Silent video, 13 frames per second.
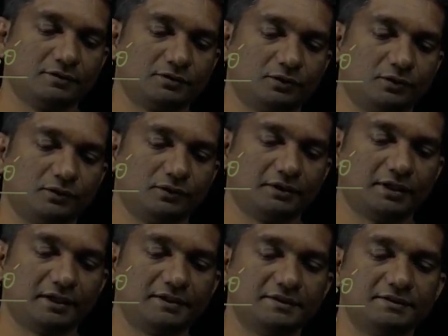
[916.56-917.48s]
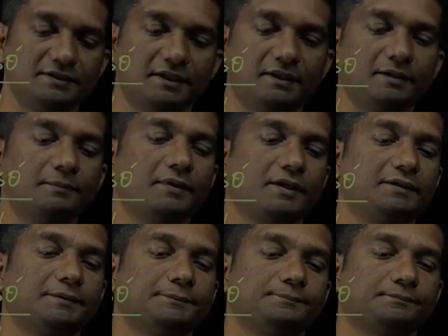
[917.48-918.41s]
So that is nothing
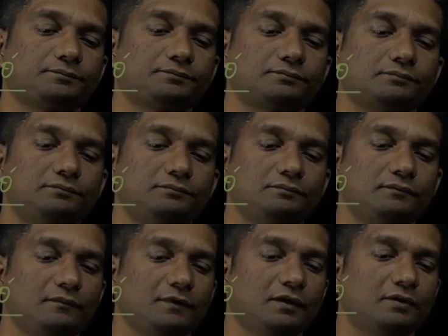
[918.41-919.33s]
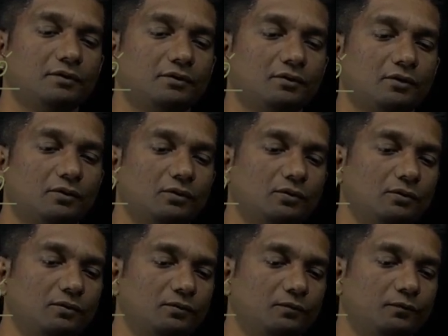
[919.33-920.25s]
but
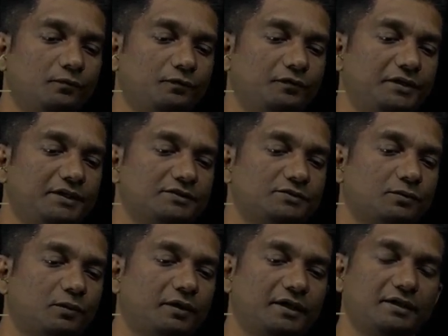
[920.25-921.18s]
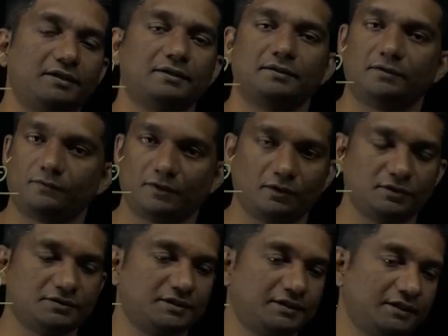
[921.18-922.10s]
rho v square
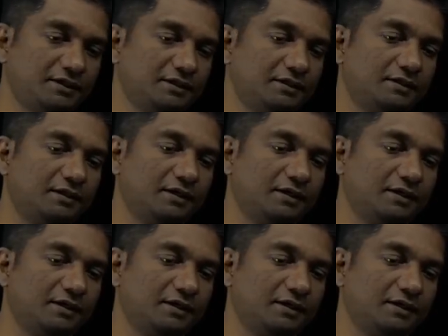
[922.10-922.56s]
velocity